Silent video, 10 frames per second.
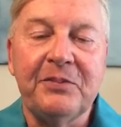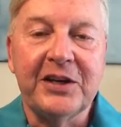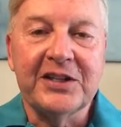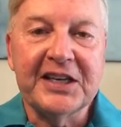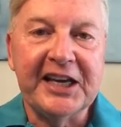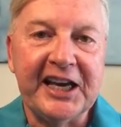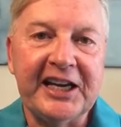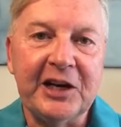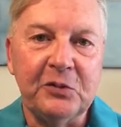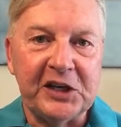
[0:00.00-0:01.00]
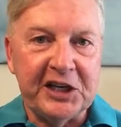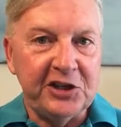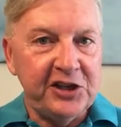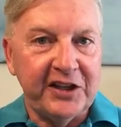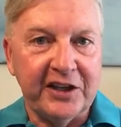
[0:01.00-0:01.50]
because again, I went
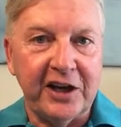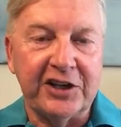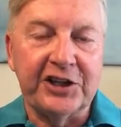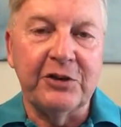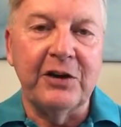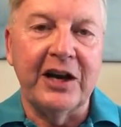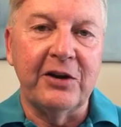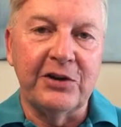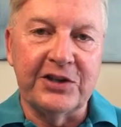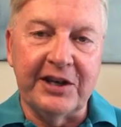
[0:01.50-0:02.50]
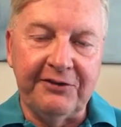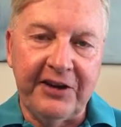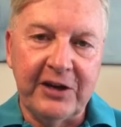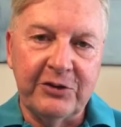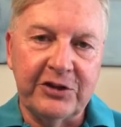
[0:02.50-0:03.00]
into the Akashic records, I
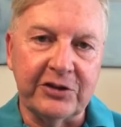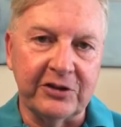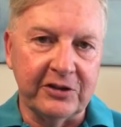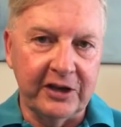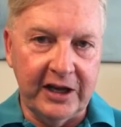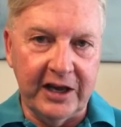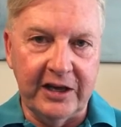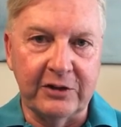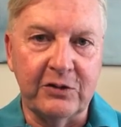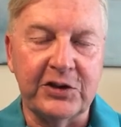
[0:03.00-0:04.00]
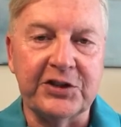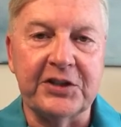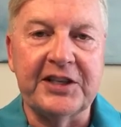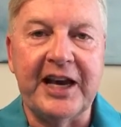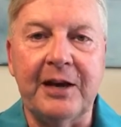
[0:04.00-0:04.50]
found her
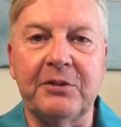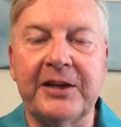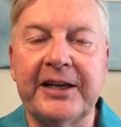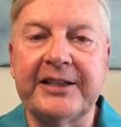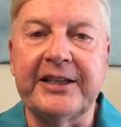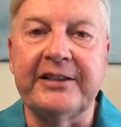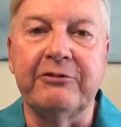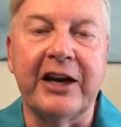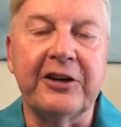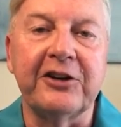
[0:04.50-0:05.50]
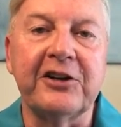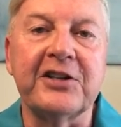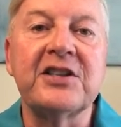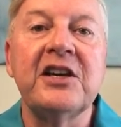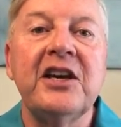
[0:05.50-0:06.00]
crystal tablet and
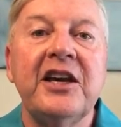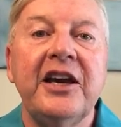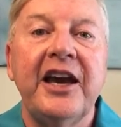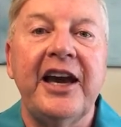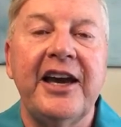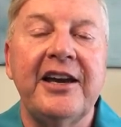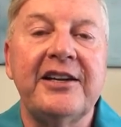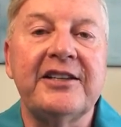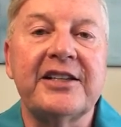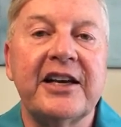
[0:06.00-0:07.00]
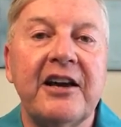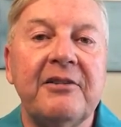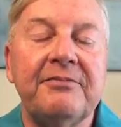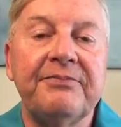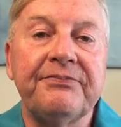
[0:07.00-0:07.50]
records, and
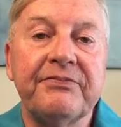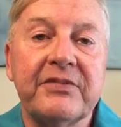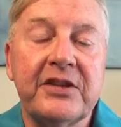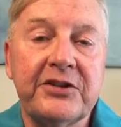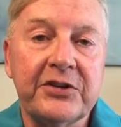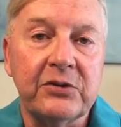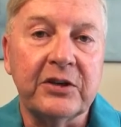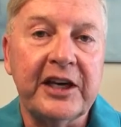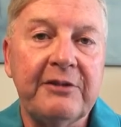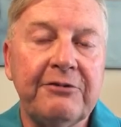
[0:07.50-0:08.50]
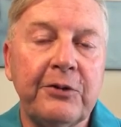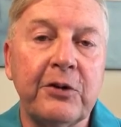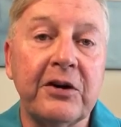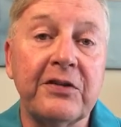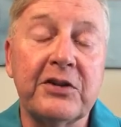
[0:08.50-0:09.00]
the soul came
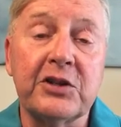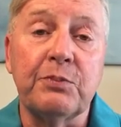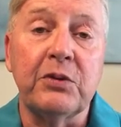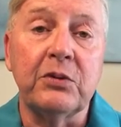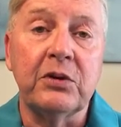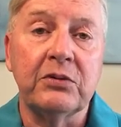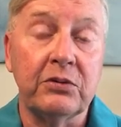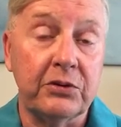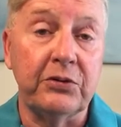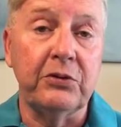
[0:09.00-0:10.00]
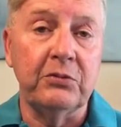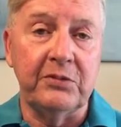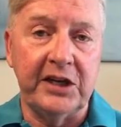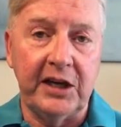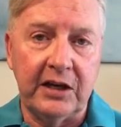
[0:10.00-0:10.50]
forth and spoke through
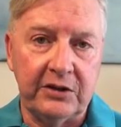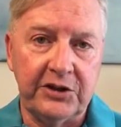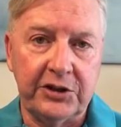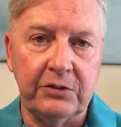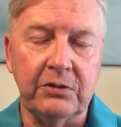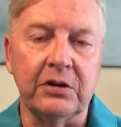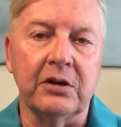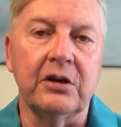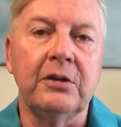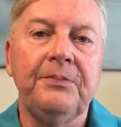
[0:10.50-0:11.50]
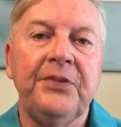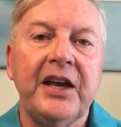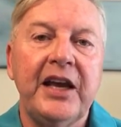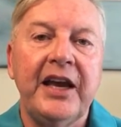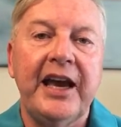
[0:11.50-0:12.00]
me to her
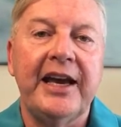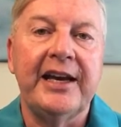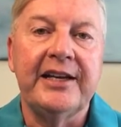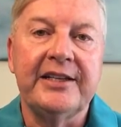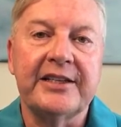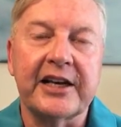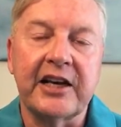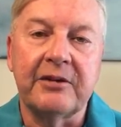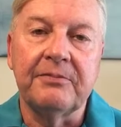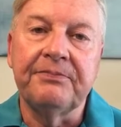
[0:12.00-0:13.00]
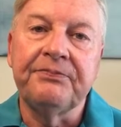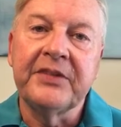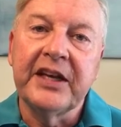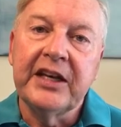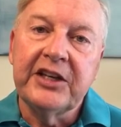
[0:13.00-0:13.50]
and
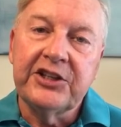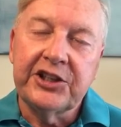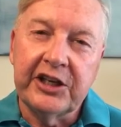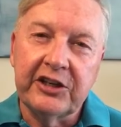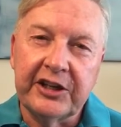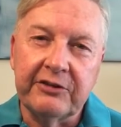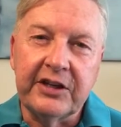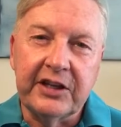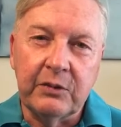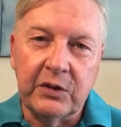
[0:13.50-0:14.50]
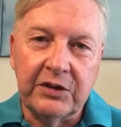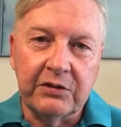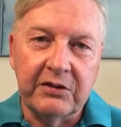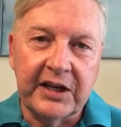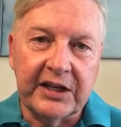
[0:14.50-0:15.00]
shared everything with
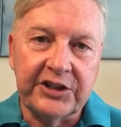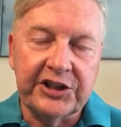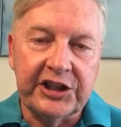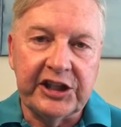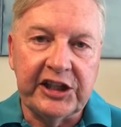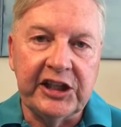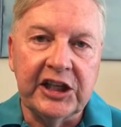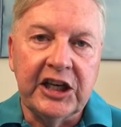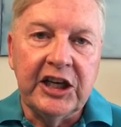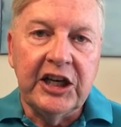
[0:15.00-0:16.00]
her that she